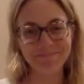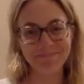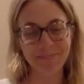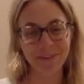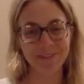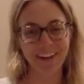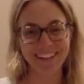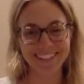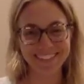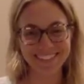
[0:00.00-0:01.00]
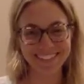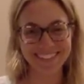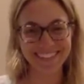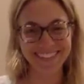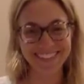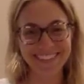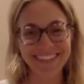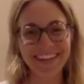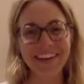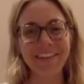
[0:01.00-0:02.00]
my friends,
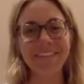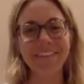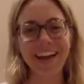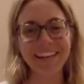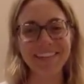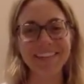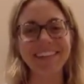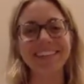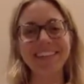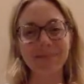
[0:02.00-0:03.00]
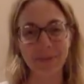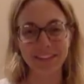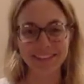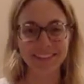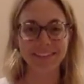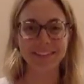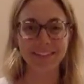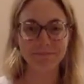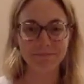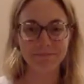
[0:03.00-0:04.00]
when you're in these
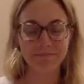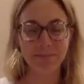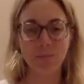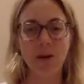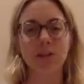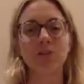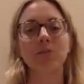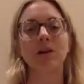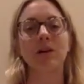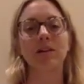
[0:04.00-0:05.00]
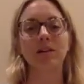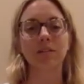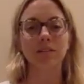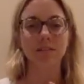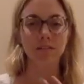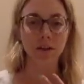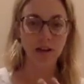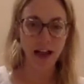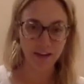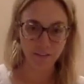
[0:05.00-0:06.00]
places, when you are
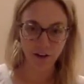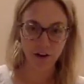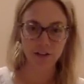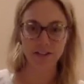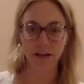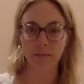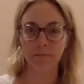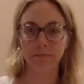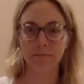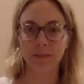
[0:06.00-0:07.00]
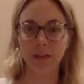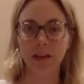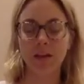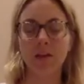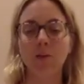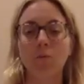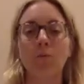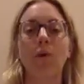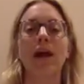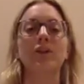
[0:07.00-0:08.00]
having a hard time,
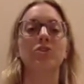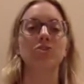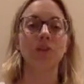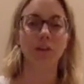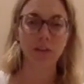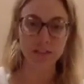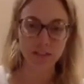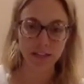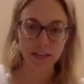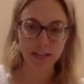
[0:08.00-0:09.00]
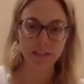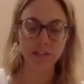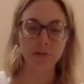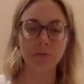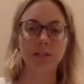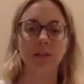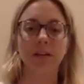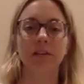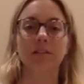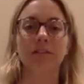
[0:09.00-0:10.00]
when you're struggling to connect to your
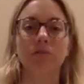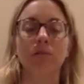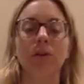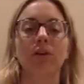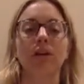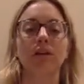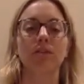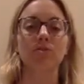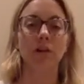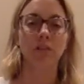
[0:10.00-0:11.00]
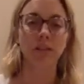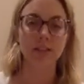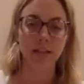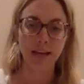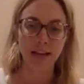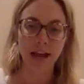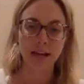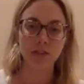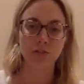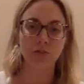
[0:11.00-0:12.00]
resilience, when you're struggling to
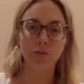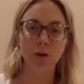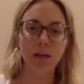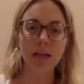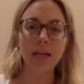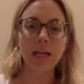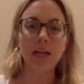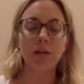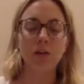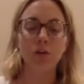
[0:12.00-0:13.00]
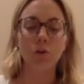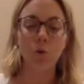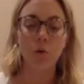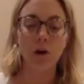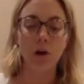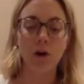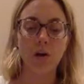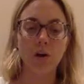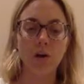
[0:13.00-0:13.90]
connect to your